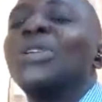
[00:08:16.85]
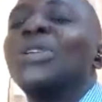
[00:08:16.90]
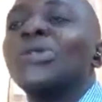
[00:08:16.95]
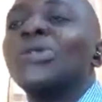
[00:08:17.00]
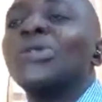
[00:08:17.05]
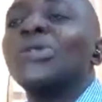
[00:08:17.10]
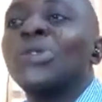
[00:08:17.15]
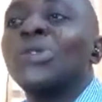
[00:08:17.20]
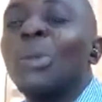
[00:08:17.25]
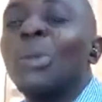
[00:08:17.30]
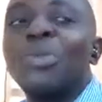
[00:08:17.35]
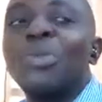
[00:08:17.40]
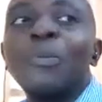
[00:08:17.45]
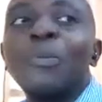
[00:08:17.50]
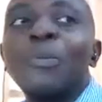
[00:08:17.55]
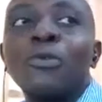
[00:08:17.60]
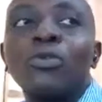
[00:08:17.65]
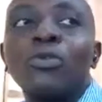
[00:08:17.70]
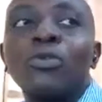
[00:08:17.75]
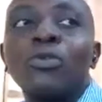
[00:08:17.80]
You know, some
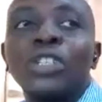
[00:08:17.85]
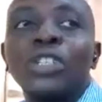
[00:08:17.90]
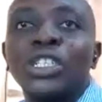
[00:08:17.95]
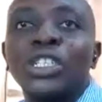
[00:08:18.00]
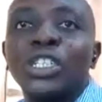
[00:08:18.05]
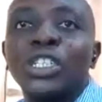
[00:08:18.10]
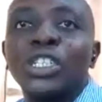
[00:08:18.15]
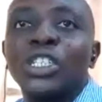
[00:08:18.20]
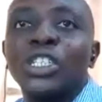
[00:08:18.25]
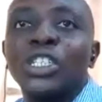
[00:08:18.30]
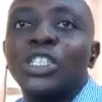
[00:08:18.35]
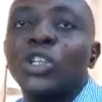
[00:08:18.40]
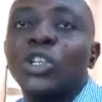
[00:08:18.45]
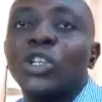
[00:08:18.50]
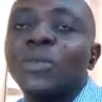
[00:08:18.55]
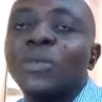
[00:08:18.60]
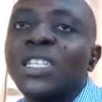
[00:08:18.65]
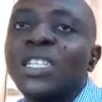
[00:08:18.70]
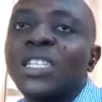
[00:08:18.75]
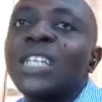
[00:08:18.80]
people
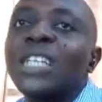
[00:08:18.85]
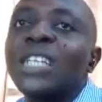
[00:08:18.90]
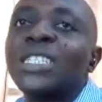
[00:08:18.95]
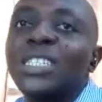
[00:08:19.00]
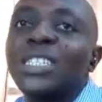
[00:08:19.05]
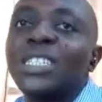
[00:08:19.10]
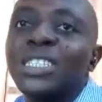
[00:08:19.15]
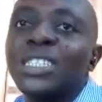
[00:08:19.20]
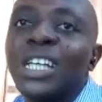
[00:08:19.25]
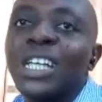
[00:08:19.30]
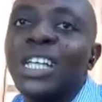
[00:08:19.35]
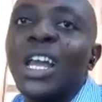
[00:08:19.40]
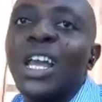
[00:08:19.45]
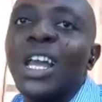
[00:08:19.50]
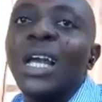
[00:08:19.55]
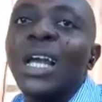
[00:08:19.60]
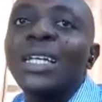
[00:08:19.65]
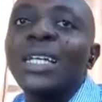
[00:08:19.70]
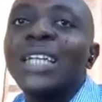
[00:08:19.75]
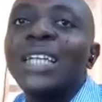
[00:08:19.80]
in some settings,
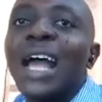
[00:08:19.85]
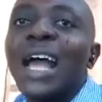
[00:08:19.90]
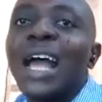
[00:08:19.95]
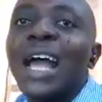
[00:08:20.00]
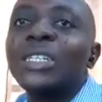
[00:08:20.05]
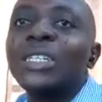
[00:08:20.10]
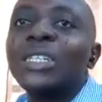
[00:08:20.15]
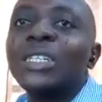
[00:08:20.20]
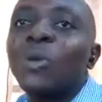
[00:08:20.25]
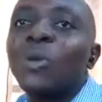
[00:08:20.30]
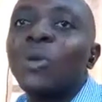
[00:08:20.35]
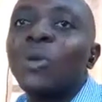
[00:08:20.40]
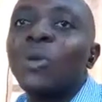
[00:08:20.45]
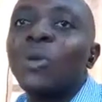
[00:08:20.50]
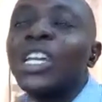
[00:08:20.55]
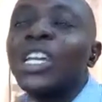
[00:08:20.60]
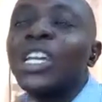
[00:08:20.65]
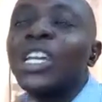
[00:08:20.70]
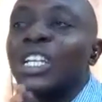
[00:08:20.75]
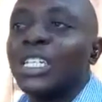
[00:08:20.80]
there are
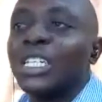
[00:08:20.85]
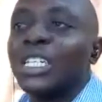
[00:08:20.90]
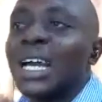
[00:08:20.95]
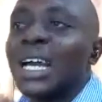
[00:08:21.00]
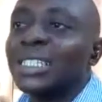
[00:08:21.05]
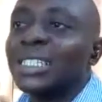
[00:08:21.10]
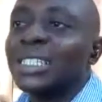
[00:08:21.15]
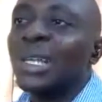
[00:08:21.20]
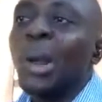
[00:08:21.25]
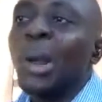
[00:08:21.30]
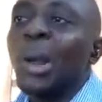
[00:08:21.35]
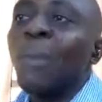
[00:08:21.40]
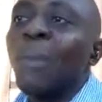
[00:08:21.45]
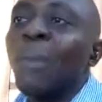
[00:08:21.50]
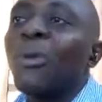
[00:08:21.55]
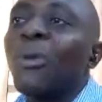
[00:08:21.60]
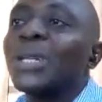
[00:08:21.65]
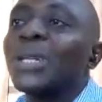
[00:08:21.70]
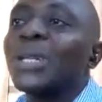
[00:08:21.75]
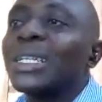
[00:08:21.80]
some key leaders,
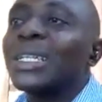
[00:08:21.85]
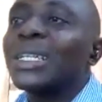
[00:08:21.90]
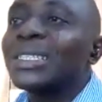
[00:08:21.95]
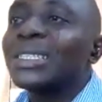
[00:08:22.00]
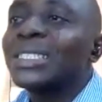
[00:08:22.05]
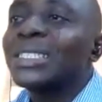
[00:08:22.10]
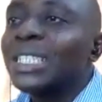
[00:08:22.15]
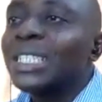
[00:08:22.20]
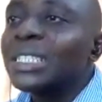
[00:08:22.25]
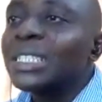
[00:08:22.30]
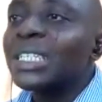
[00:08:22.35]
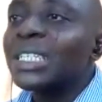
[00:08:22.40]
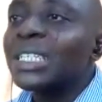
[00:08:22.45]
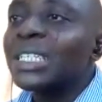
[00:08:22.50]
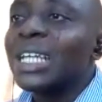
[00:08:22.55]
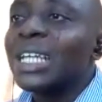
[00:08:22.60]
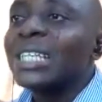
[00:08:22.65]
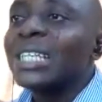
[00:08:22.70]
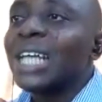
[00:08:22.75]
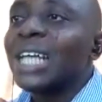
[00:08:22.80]
but these
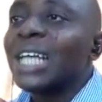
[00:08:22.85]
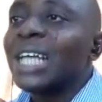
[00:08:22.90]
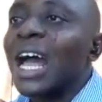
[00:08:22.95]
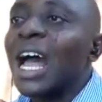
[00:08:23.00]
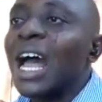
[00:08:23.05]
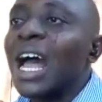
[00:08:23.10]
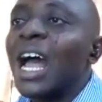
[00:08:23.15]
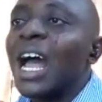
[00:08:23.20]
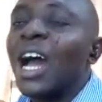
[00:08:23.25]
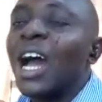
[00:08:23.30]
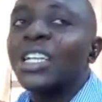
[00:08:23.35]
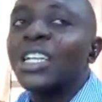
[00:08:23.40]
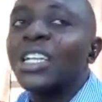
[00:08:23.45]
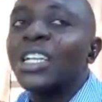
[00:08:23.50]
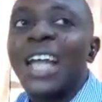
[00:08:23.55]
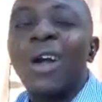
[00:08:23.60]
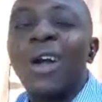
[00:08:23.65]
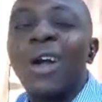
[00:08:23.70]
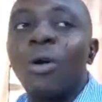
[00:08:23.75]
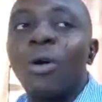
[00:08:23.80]
leaders are
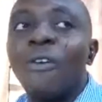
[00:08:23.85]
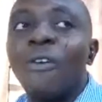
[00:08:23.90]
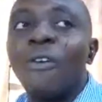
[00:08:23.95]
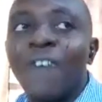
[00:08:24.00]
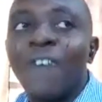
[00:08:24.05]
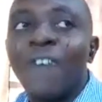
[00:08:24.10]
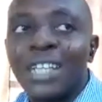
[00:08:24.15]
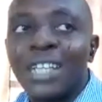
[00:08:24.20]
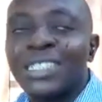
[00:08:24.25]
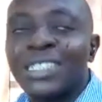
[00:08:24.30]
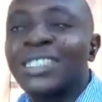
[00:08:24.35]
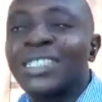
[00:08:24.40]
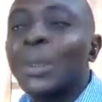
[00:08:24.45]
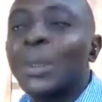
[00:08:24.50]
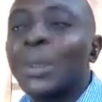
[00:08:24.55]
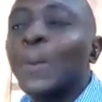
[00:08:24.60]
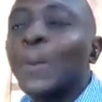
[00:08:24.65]
they are covert.